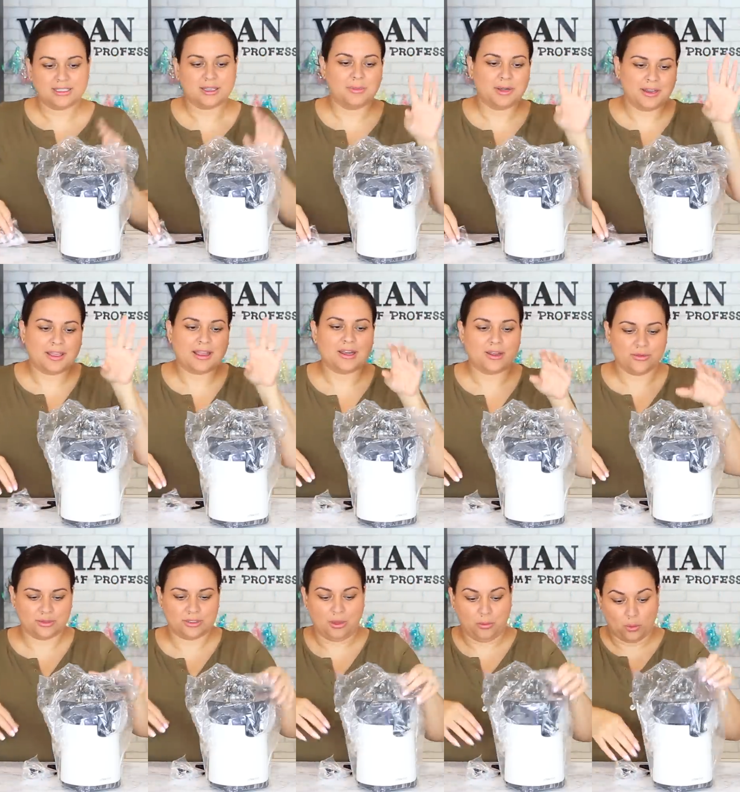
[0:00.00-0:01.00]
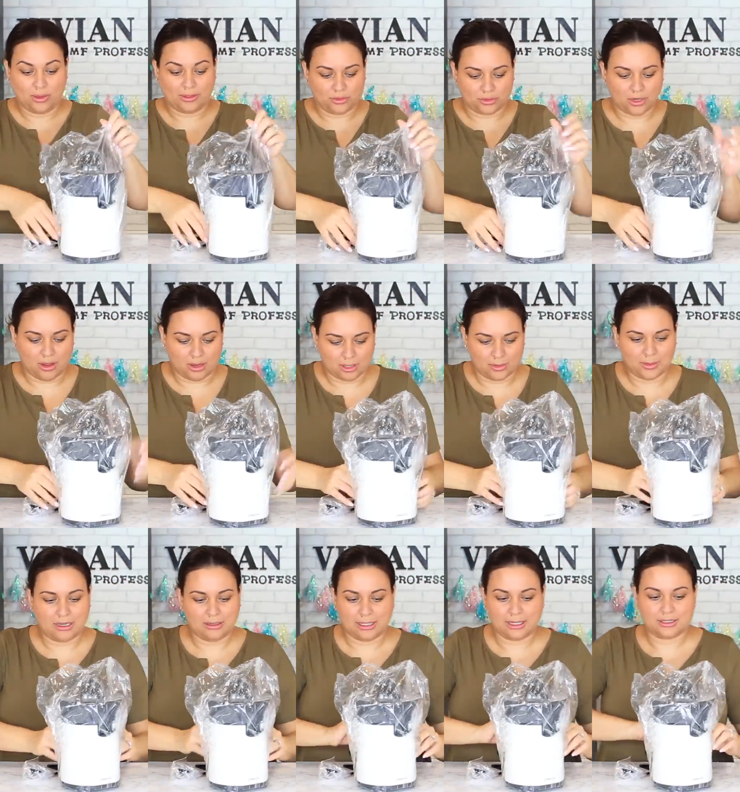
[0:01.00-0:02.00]
Somebody that knows what they're are talking
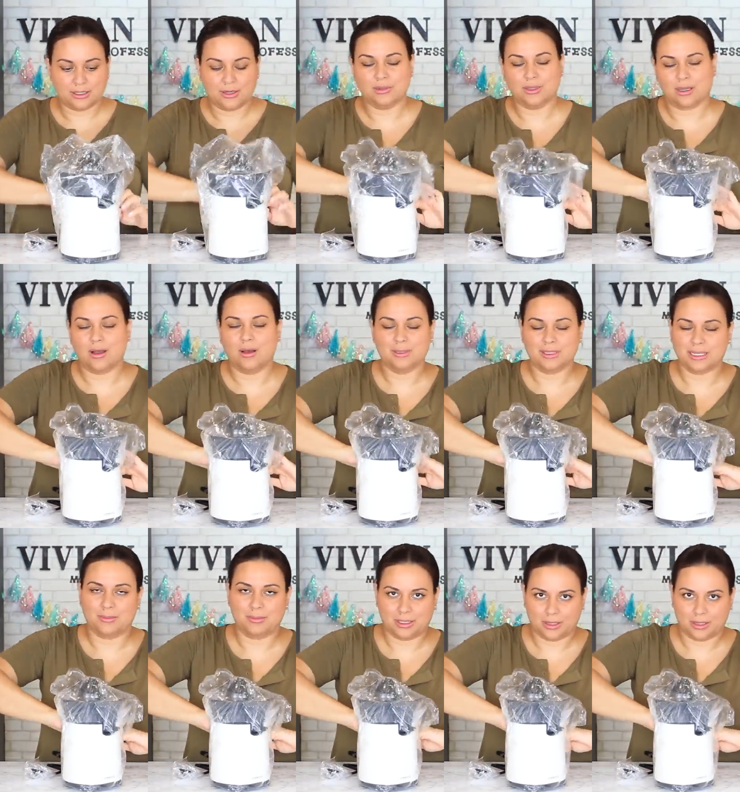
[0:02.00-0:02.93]
about, let us know in the comments down